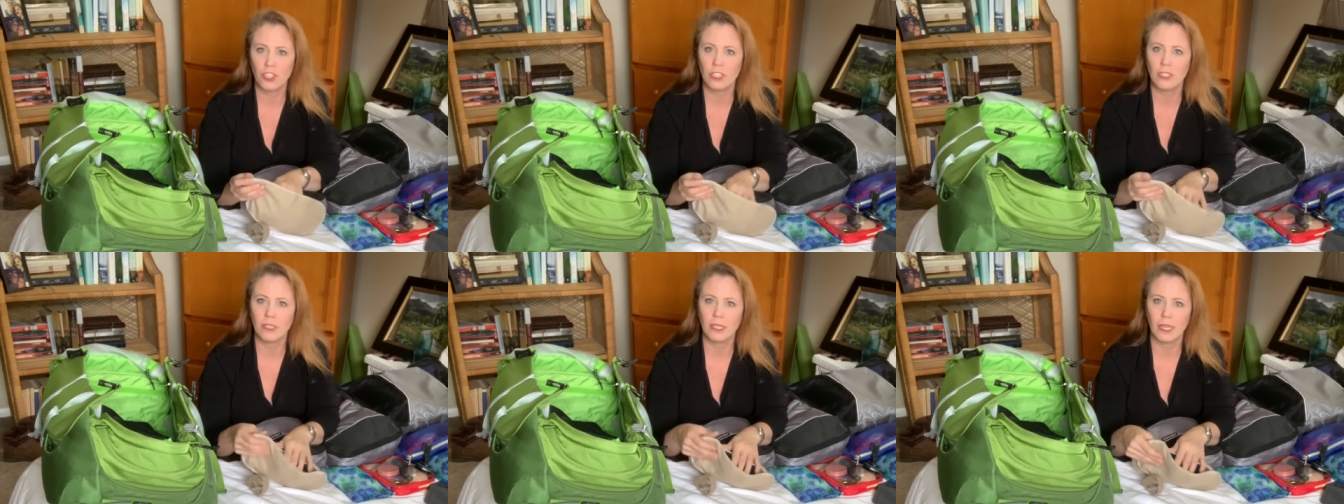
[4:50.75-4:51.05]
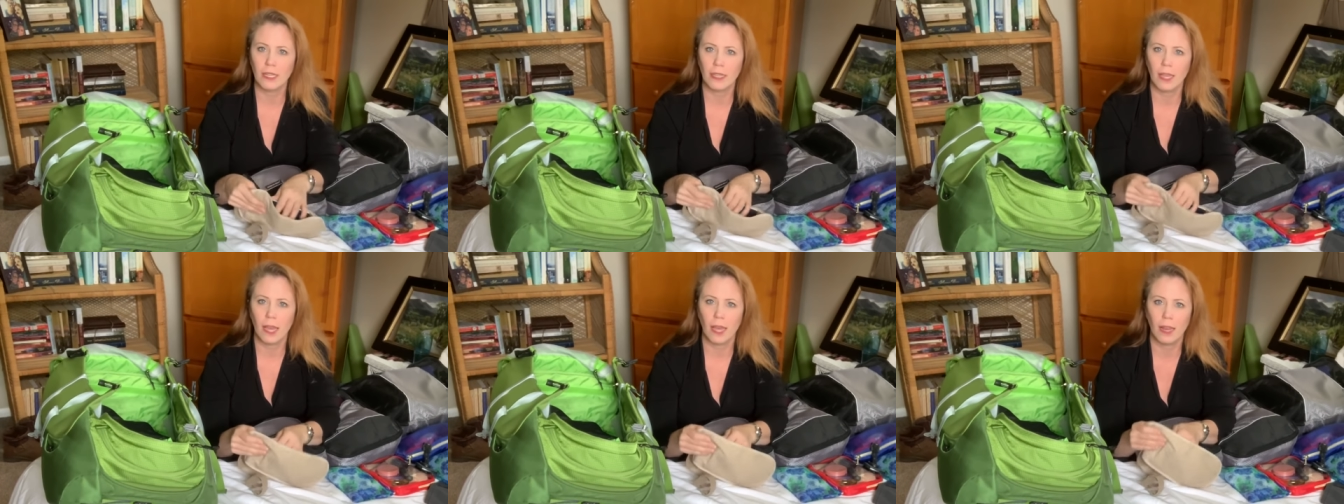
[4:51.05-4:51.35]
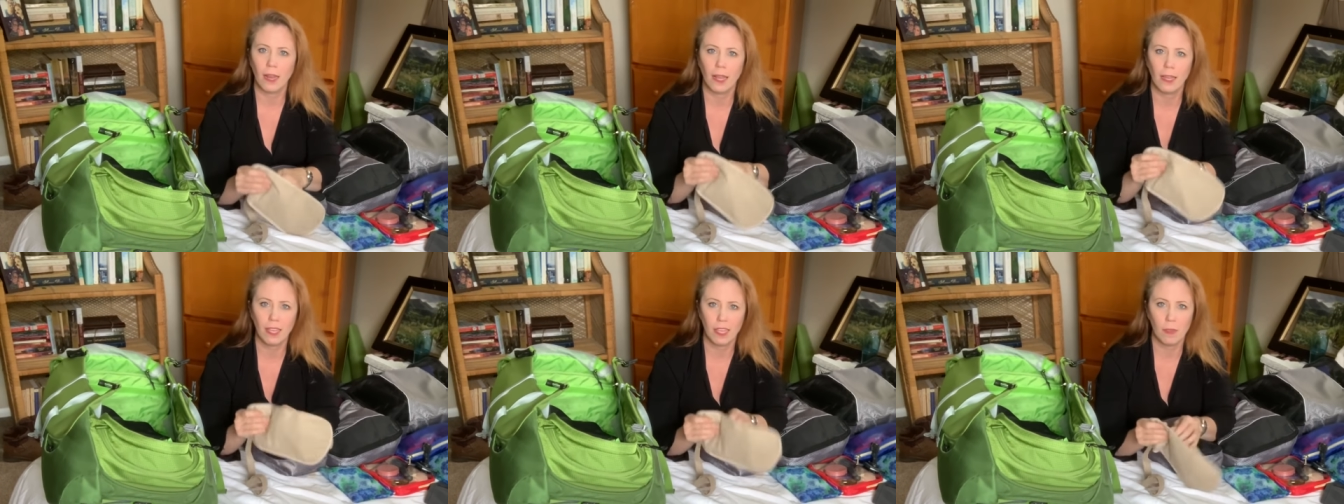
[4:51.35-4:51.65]
things like
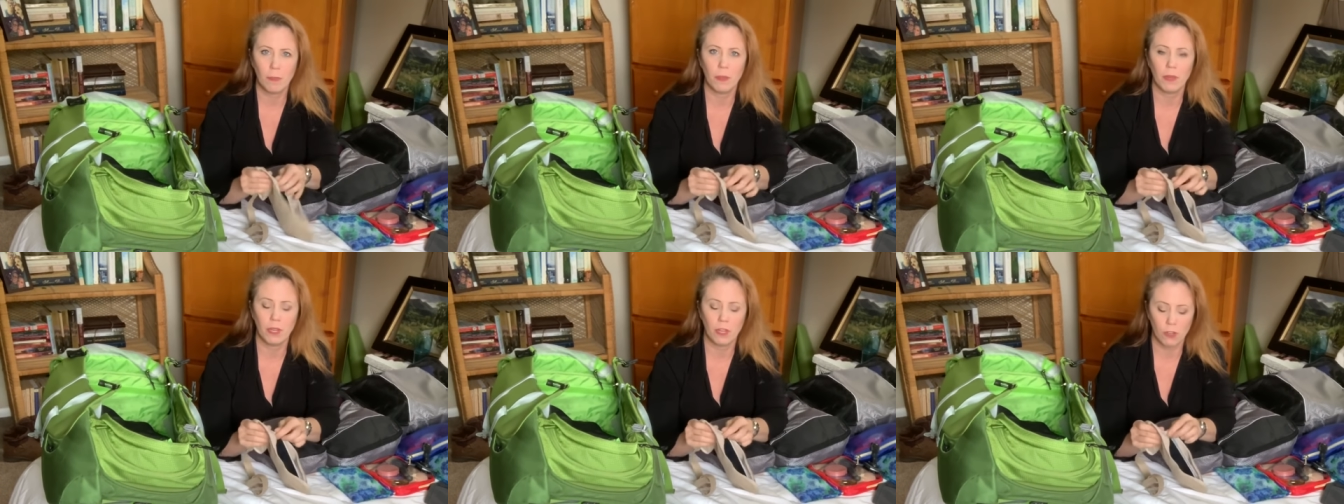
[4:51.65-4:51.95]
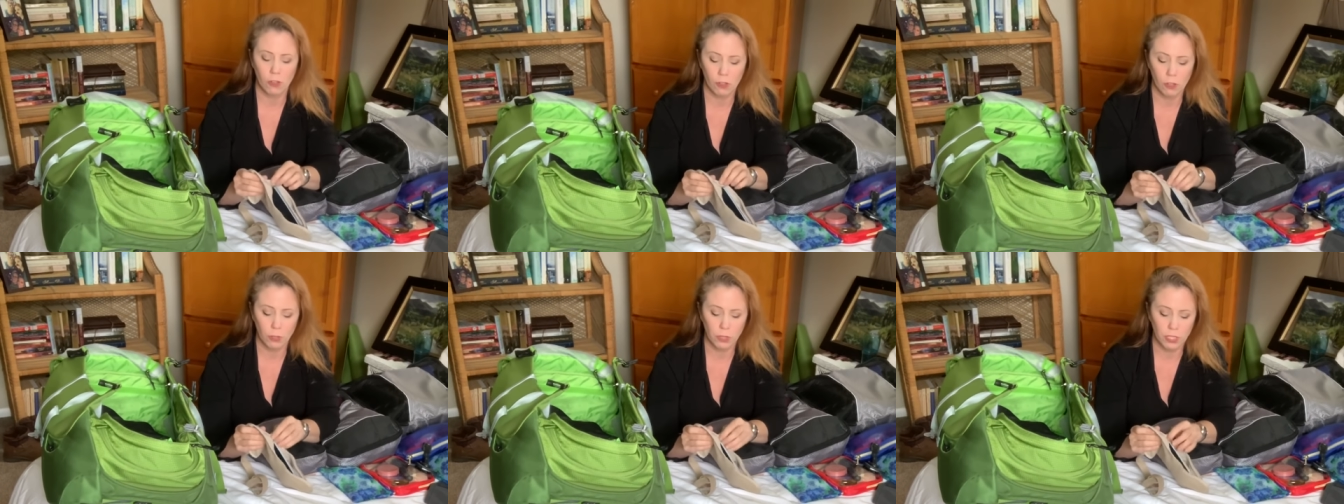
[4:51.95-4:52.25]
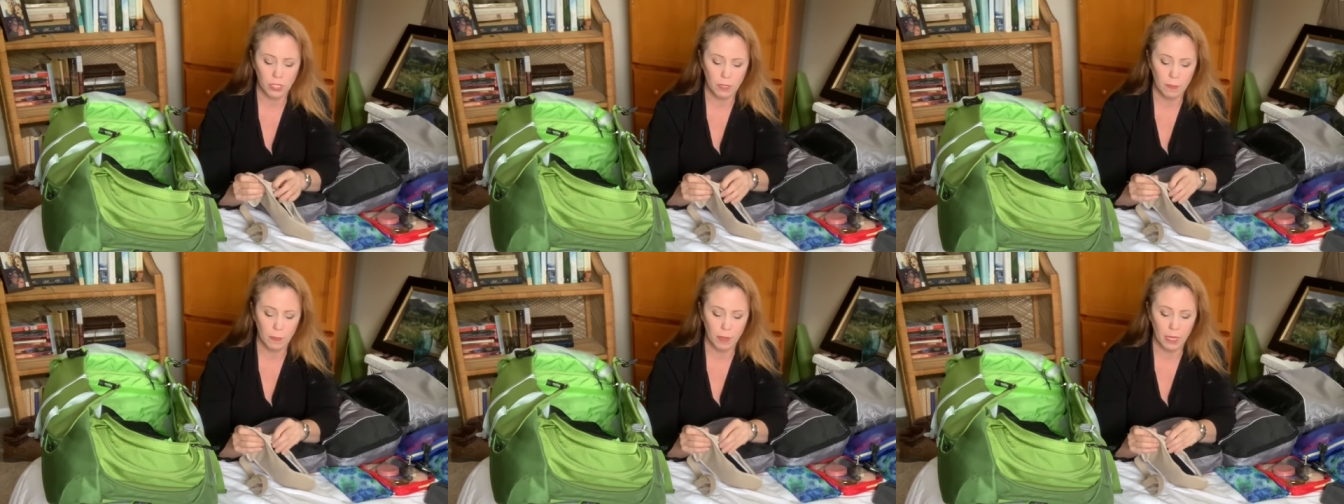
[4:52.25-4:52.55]
that, I keep in here
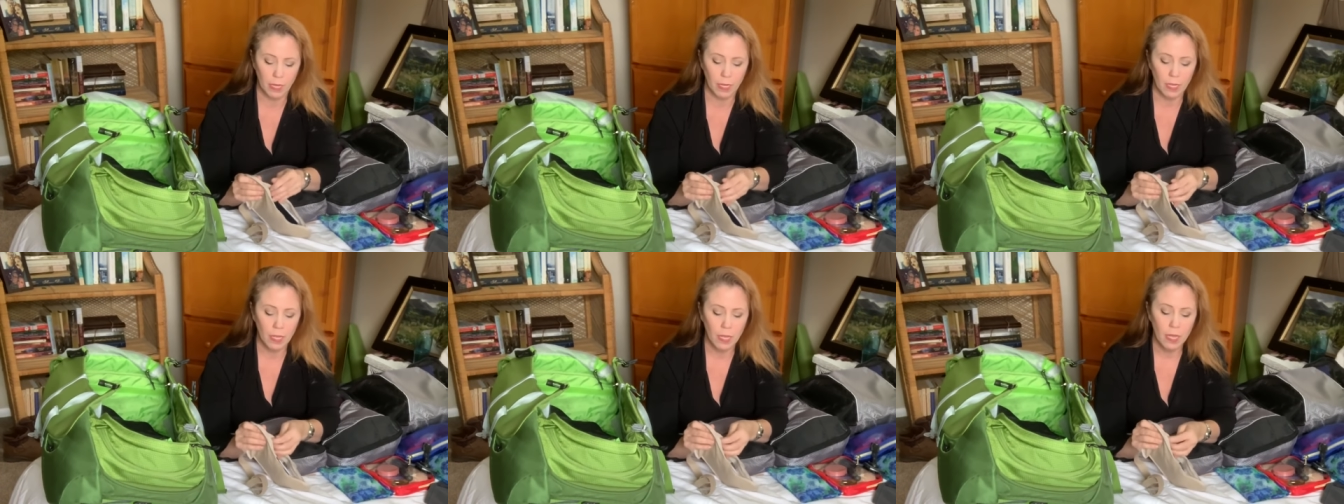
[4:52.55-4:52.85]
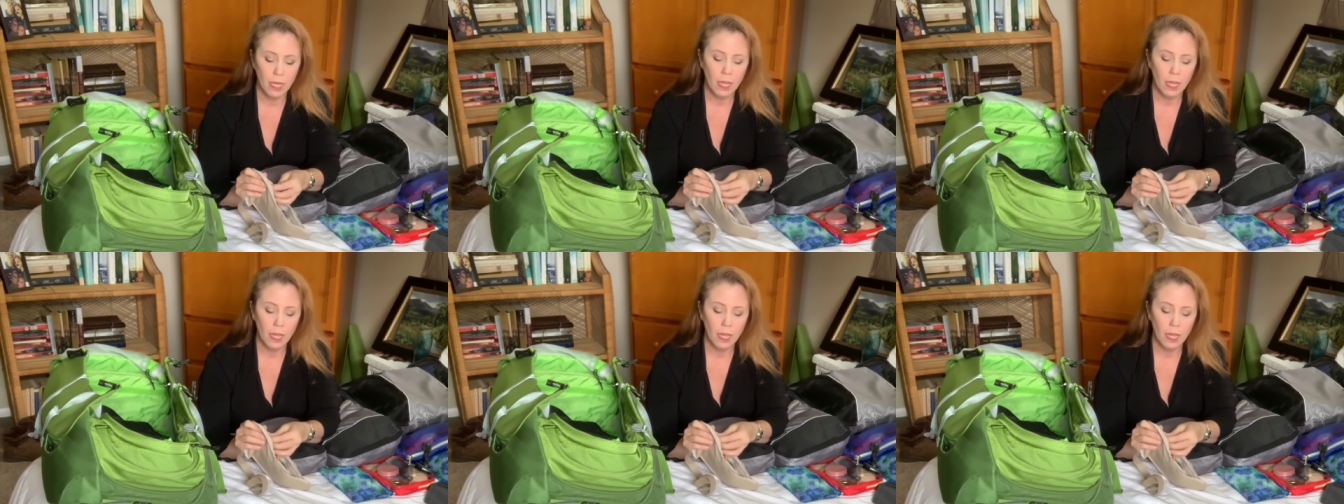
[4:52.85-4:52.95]
close to me.